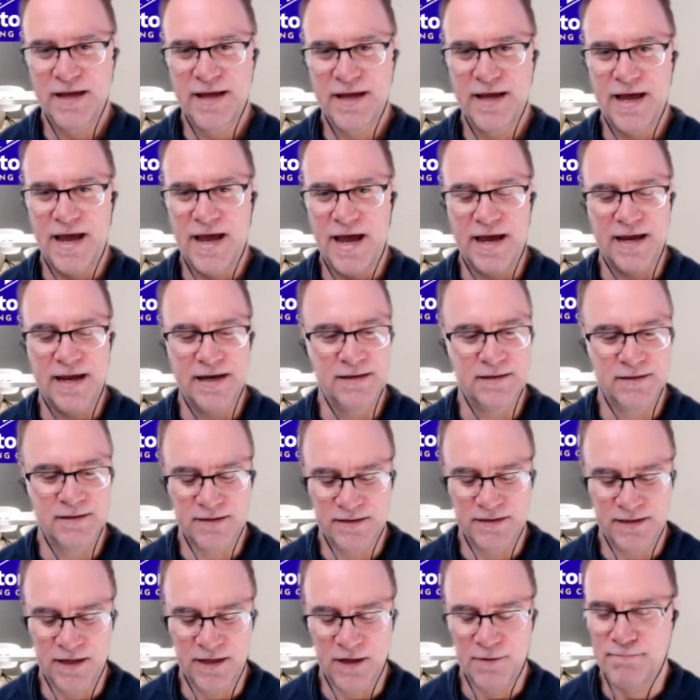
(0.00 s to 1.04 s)
and
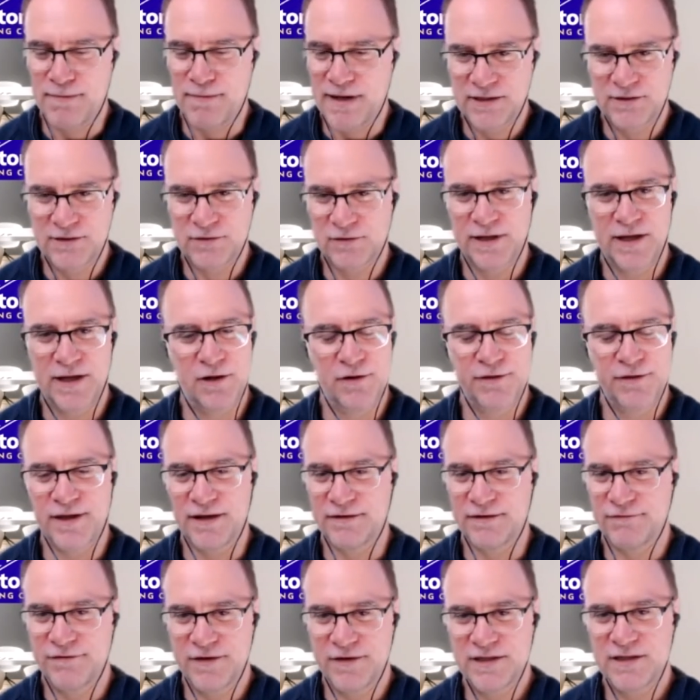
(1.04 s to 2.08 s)
you know mental health
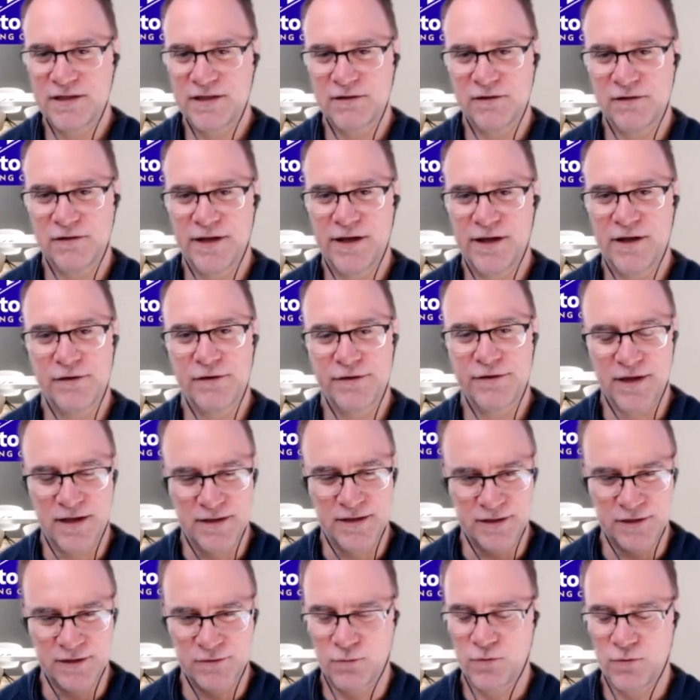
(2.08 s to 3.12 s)
and physical health and
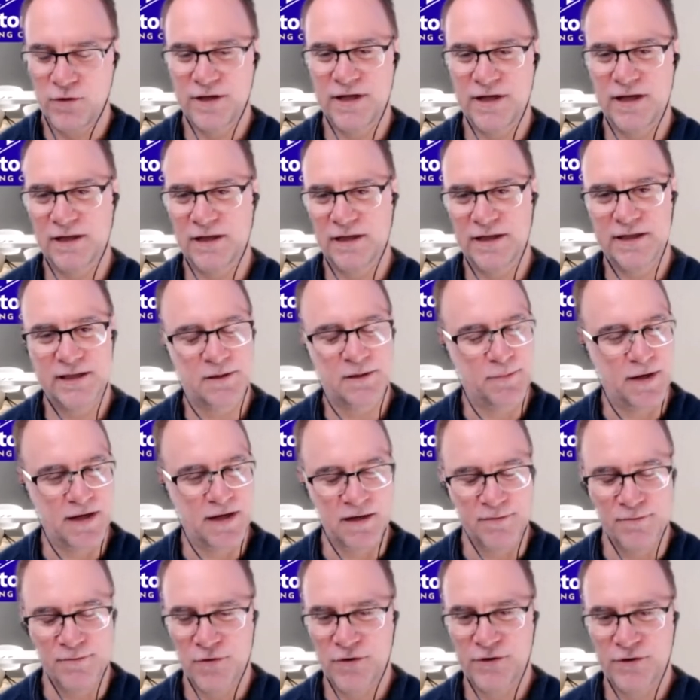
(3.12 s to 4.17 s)
just working less
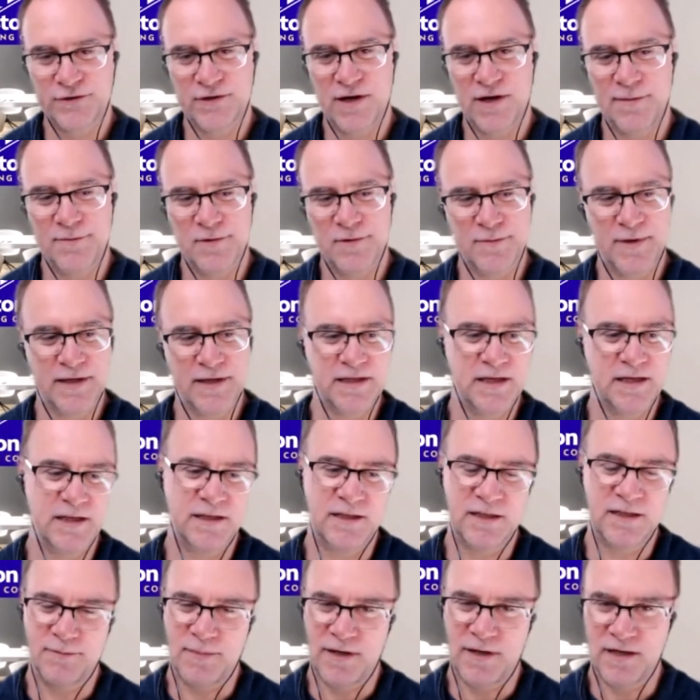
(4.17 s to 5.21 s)
spending more time with my
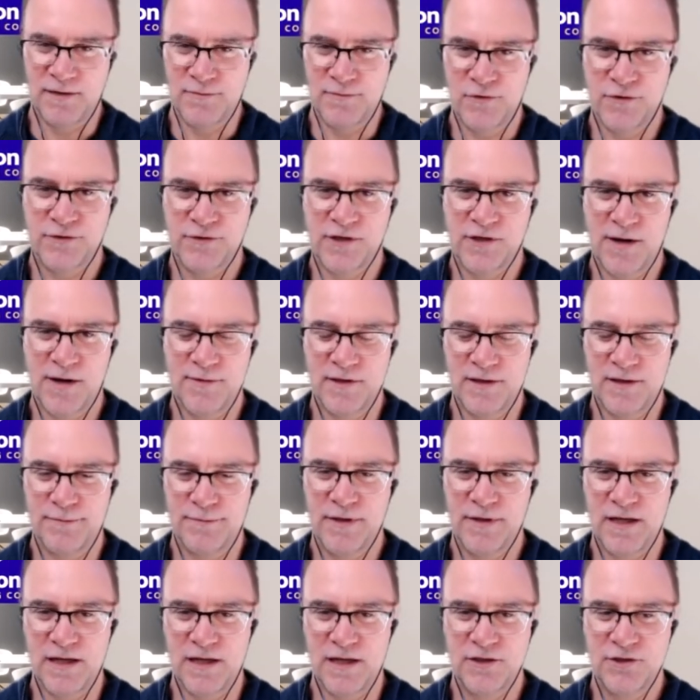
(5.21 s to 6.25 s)
kids spending more time at the
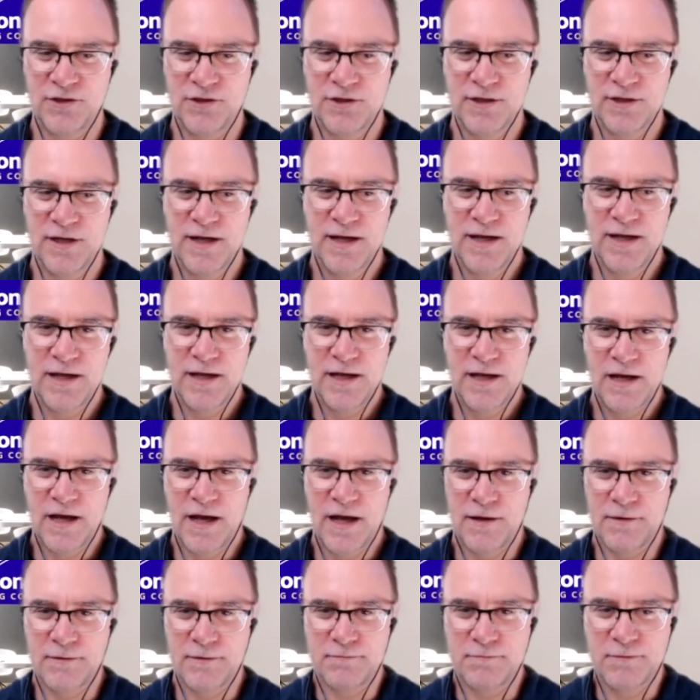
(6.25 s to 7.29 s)
beach
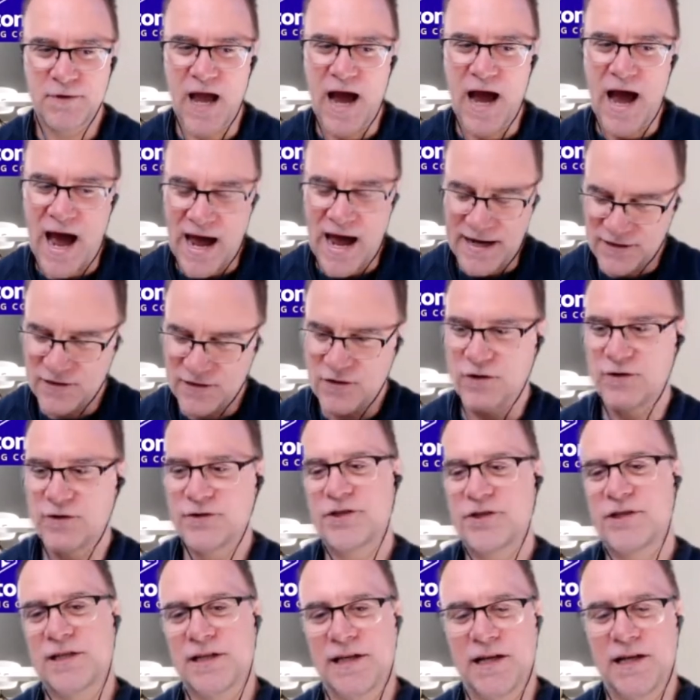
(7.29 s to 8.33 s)

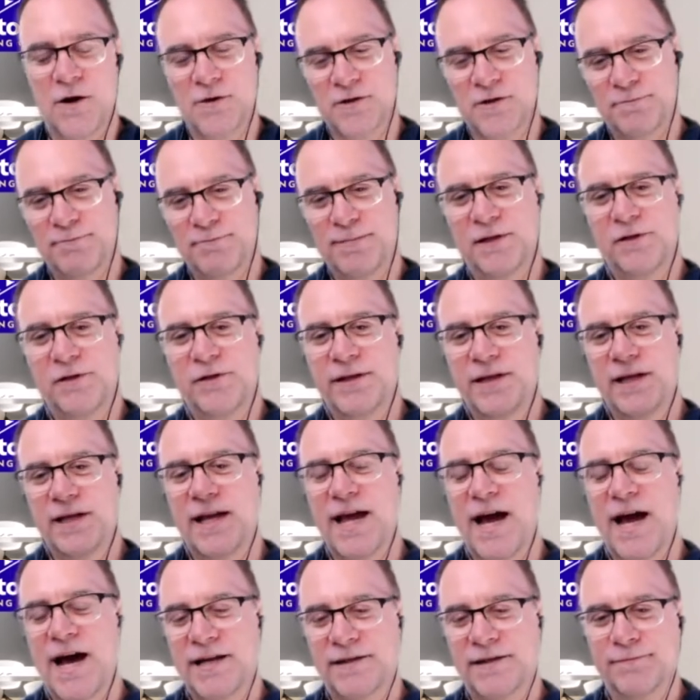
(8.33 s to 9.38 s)
unconsciously i was building a
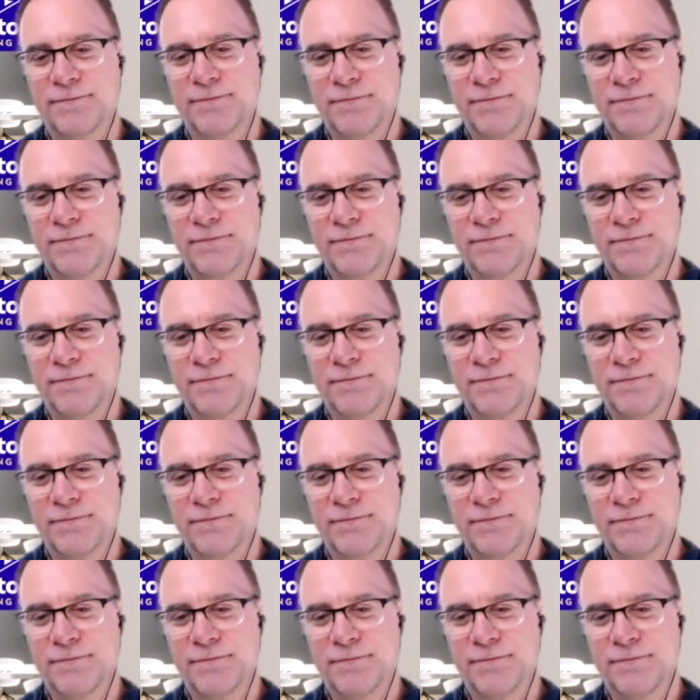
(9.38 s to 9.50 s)
garden